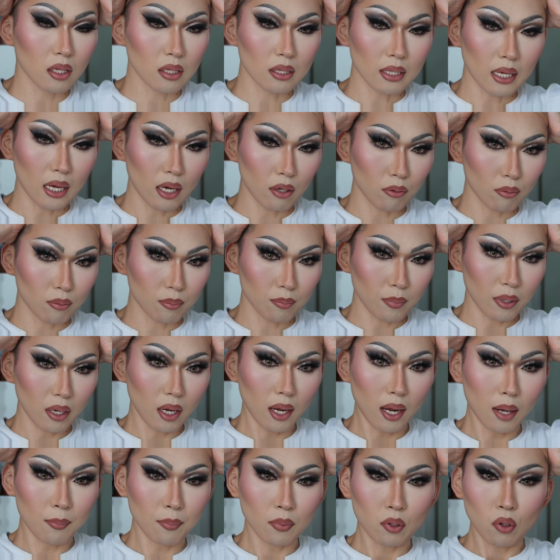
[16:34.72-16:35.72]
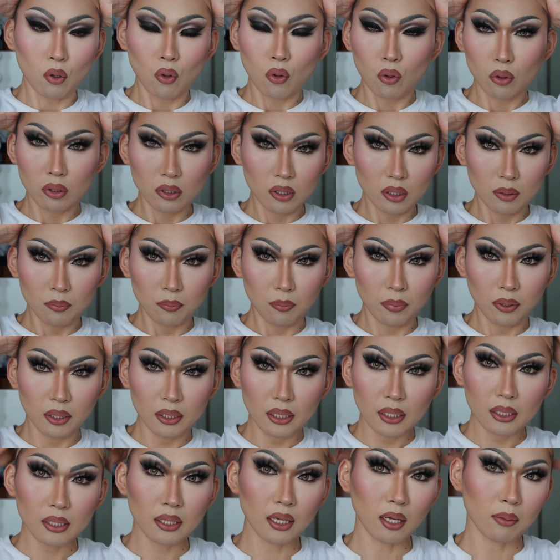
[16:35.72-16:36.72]
Now I'm all
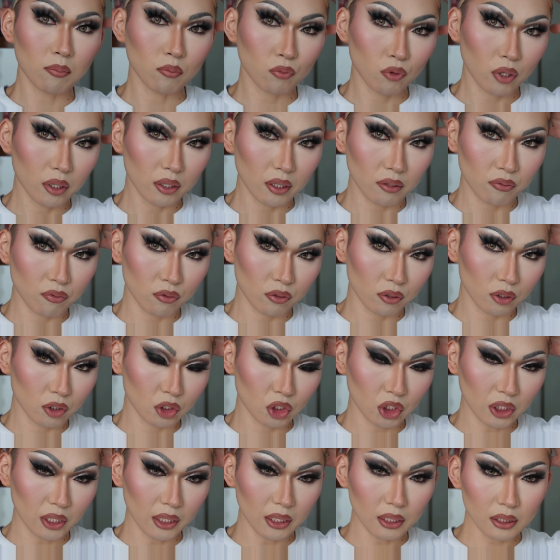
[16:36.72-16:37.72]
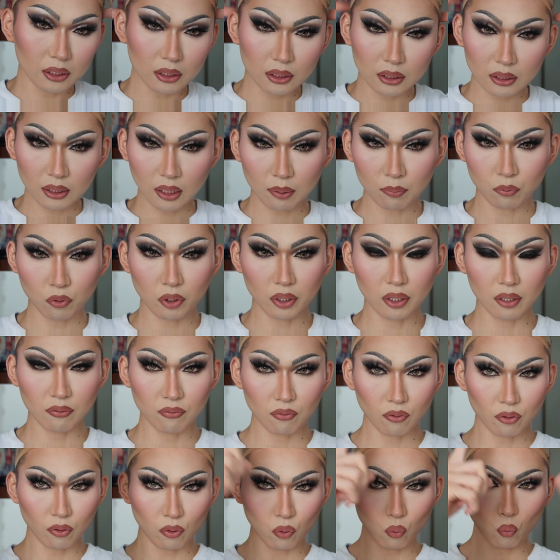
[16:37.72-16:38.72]
complete. I'm ready for a change. I'm ready
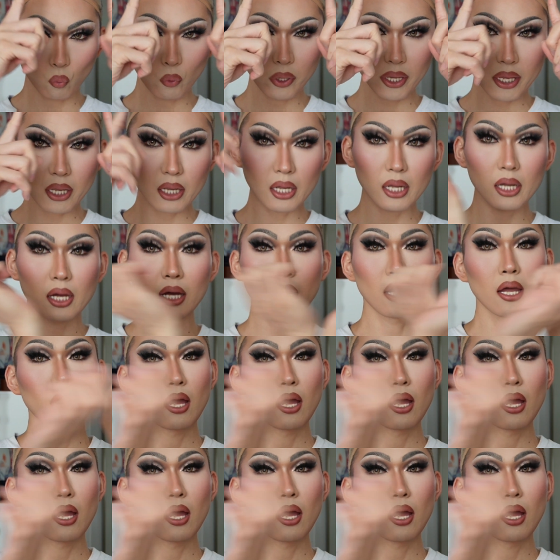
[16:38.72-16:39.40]
for a wig.